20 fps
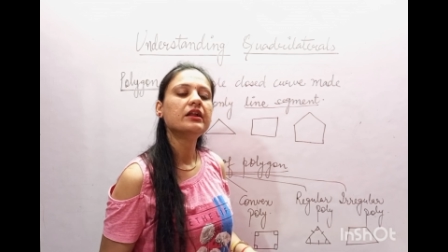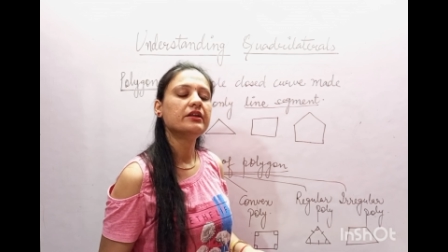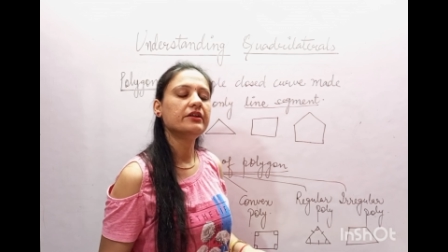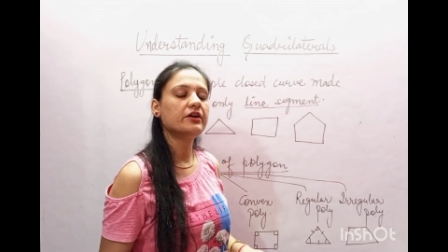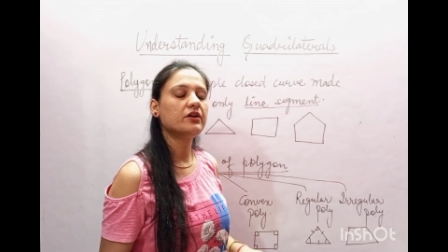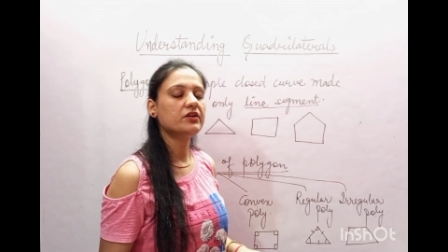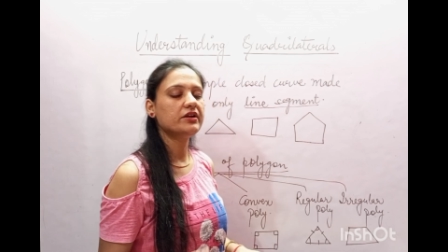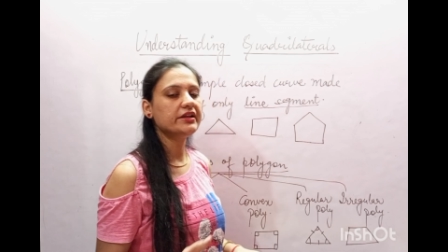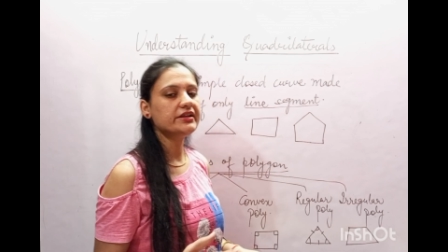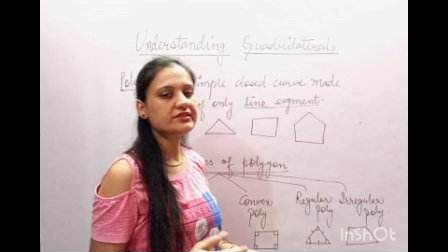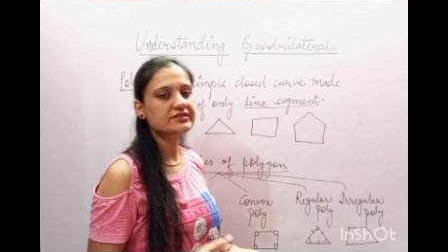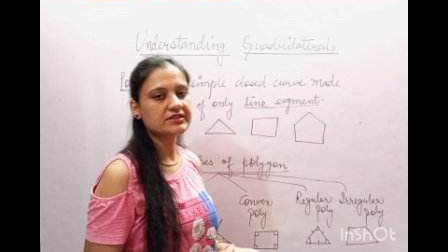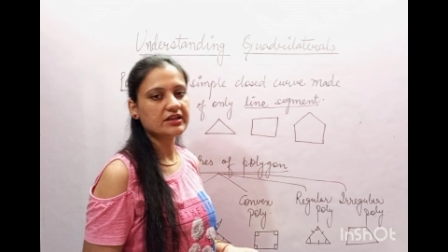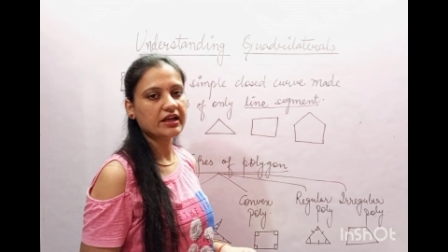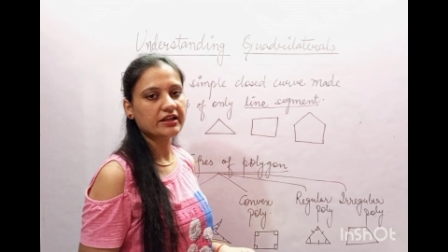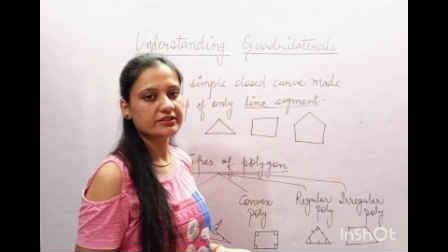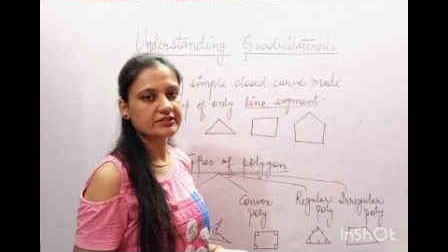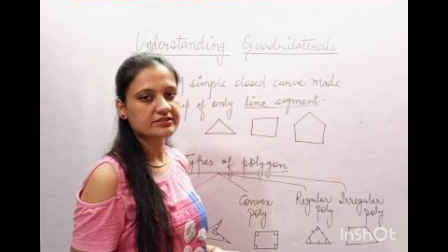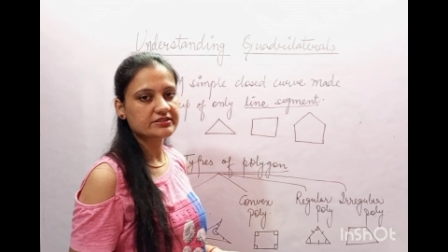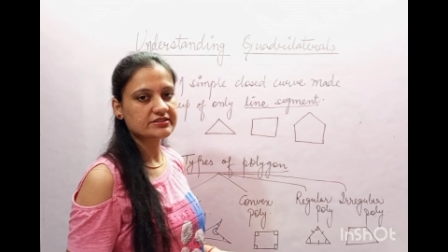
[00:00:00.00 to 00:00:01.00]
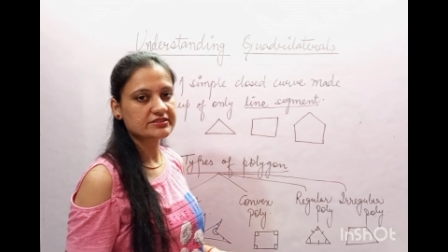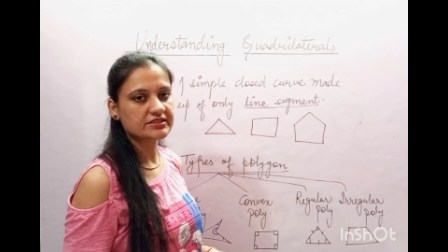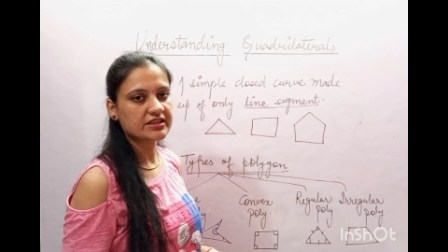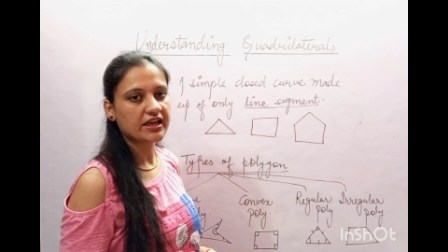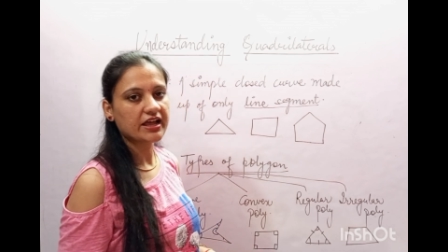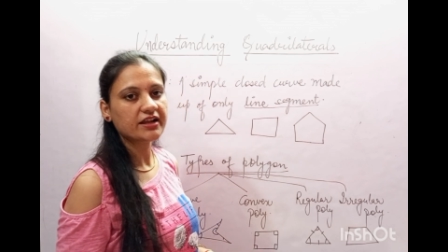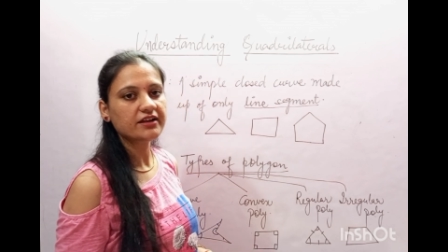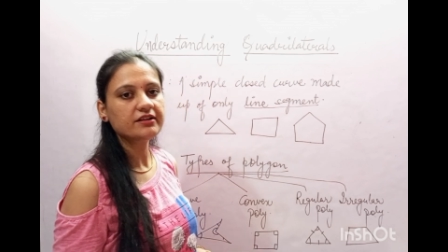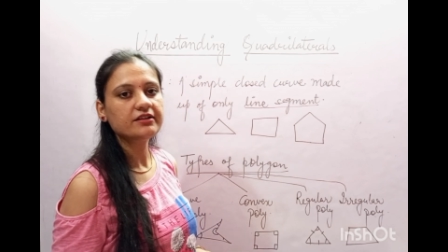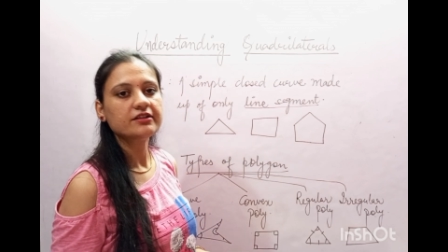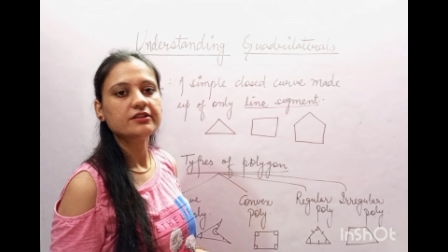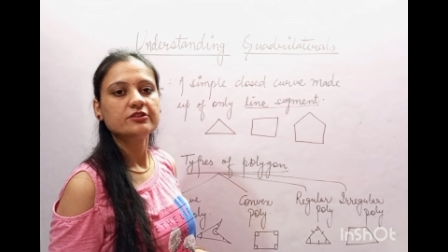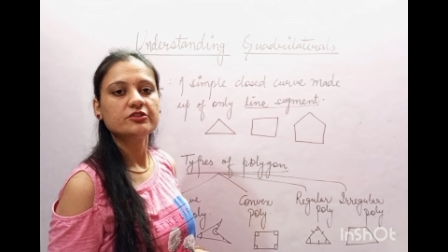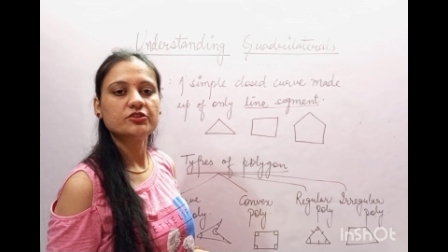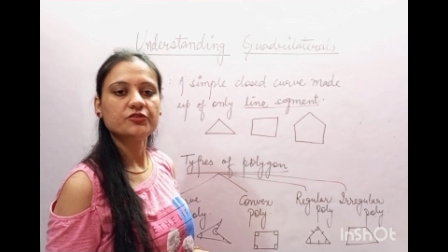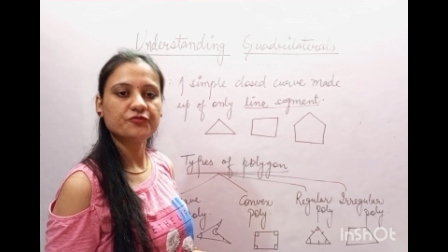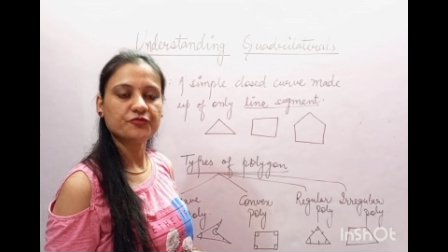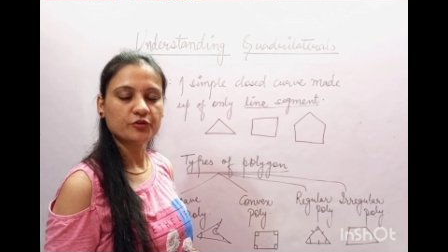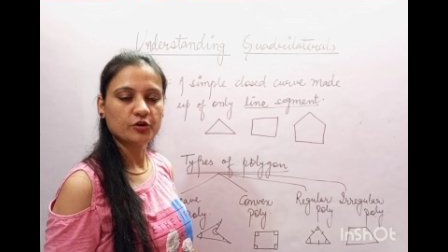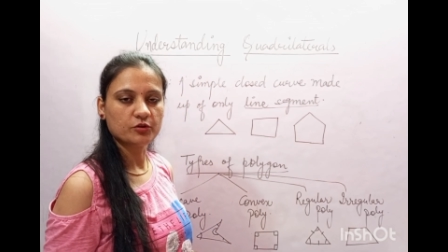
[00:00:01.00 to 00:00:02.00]
Now let's understand
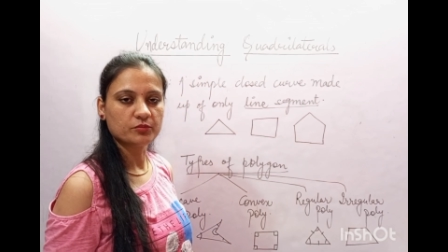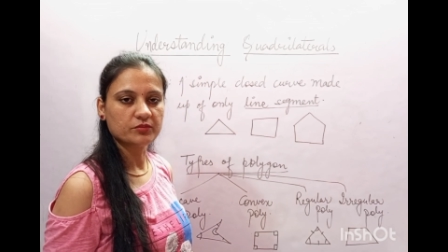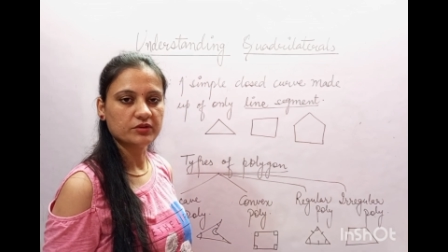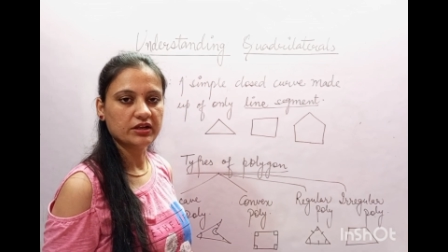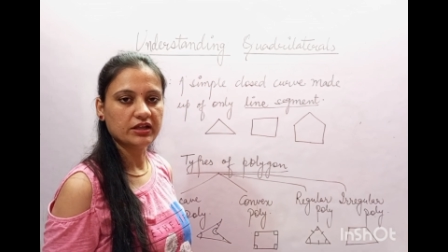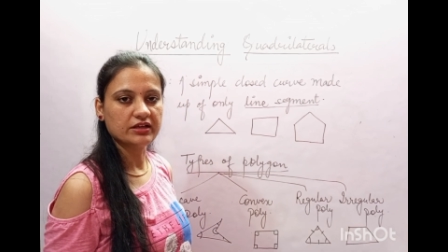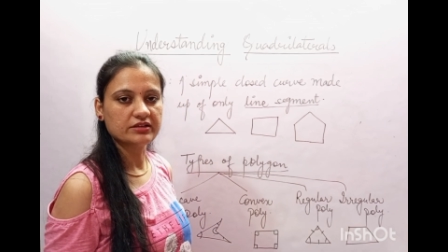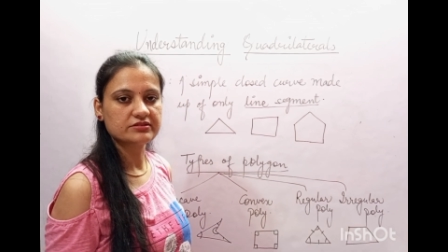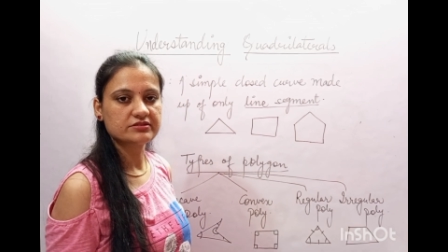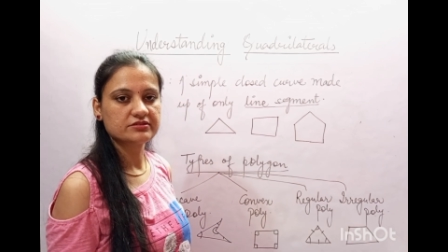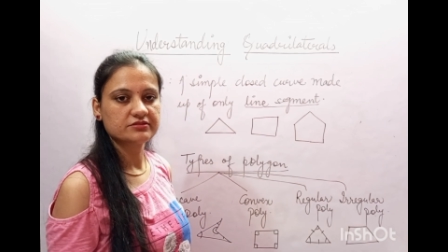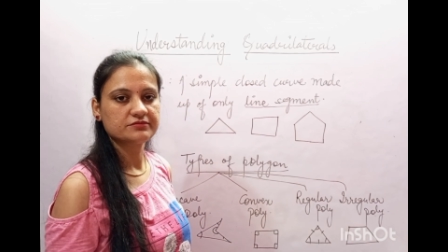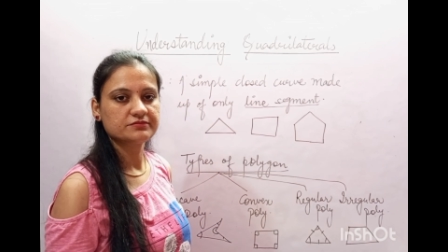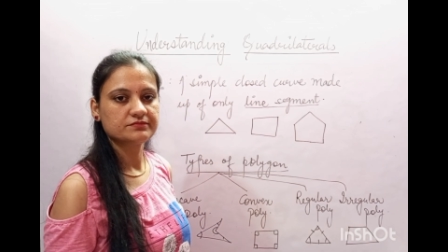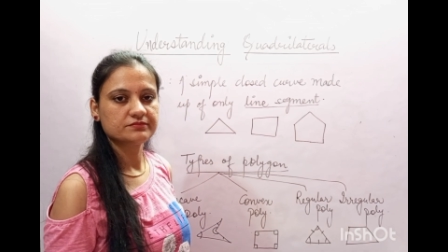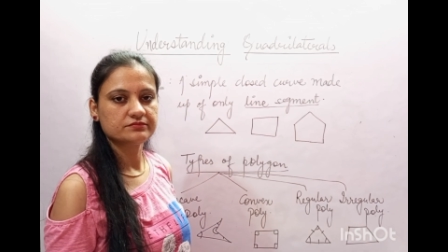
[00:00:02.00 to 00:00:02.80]
the formulas.